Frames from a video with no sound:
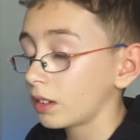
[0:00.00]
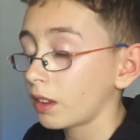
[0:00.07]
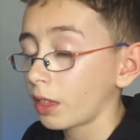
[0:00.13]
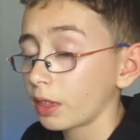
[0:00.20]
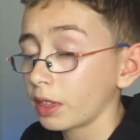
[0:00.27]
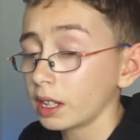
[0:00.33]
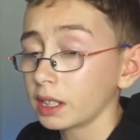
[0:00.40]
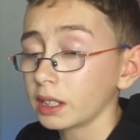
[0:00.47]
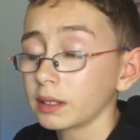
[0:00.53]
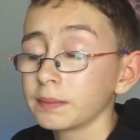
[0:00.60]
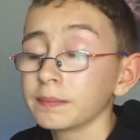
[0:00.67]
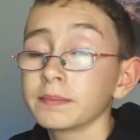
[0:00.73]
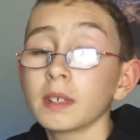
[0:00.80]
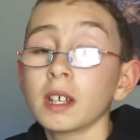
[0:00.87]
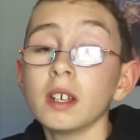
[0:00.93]
another thing.
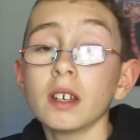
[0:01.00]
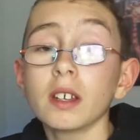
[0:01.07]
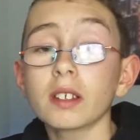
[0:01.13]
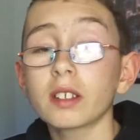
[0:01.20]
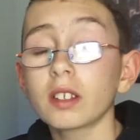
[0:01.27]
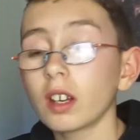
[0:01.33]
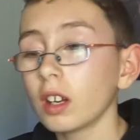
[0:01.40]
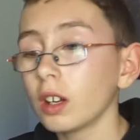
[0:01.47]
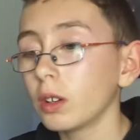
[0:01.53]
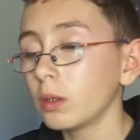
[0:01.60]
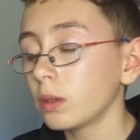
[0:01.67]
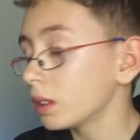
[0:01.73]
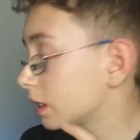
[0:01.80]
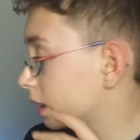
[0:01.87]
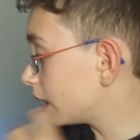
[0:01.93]

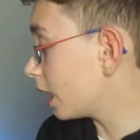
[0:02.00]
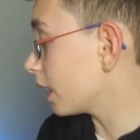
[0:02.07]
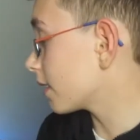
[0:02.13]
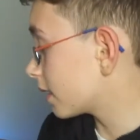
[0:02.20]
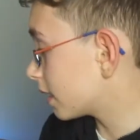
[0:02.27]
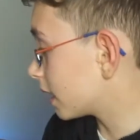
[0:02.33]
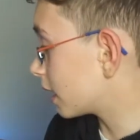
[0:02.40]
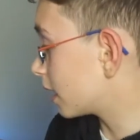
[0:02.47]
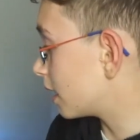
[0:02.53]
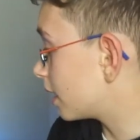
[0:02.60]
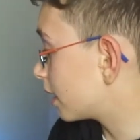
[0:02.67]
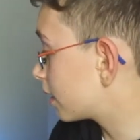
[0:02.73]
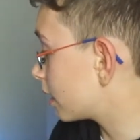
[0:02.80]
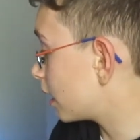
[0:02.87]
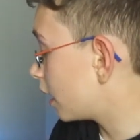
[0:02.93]
So the next thing
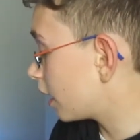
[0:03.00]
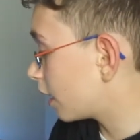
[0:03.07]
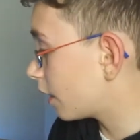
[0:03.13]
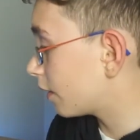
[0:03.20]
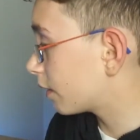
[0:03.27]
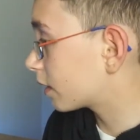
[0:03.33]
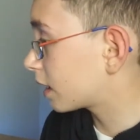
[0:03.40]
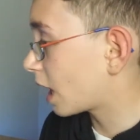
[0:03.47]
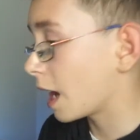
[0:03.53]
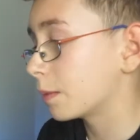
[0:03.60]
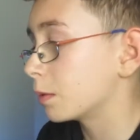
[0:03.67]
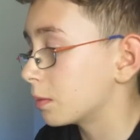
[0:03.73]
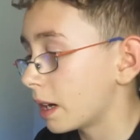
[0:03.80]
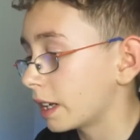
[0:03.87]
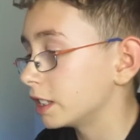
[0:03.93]
is
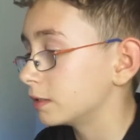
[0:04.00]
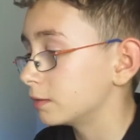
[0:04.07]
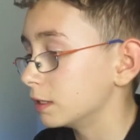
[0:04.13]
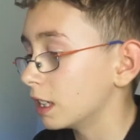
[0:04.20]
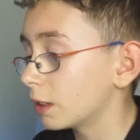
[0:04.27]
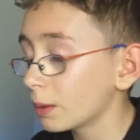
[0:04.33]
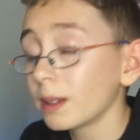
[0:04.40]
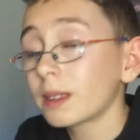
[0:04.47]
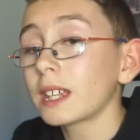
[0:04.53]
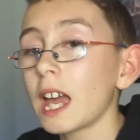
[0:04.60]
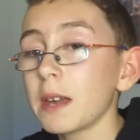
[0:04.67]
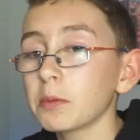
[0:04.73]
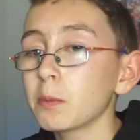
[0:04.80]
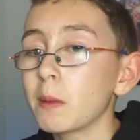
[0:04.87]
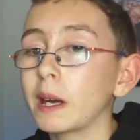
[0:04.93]
cable management. Now with
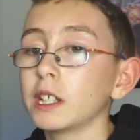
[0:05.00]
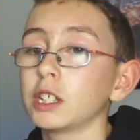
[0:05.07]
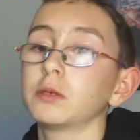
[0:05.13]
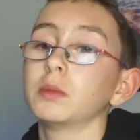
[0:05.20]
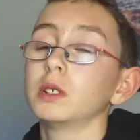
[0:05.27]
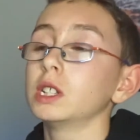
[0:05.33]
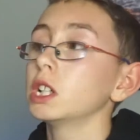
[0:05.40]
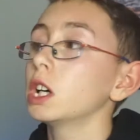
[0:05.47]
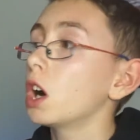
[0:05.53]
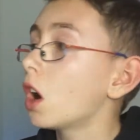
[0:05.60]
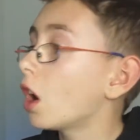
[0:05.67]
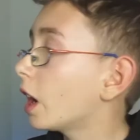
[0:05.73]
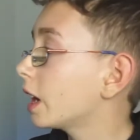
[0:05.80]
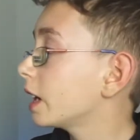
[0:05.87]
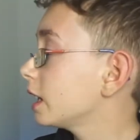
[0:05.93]
cable management,
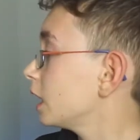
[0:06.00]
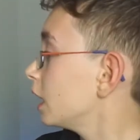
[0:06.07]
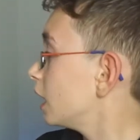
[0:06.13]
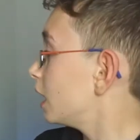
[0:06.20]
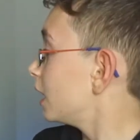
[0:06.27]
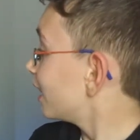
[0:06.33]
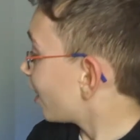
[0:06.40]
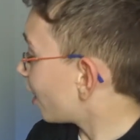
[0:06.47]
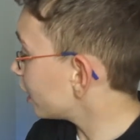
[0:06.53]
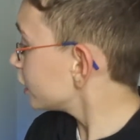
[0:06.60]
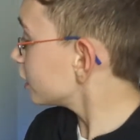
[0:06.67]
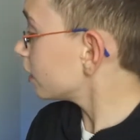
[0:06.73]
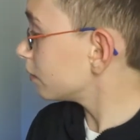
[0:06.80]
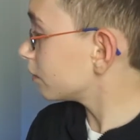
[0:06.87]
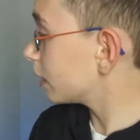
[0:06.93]
I don't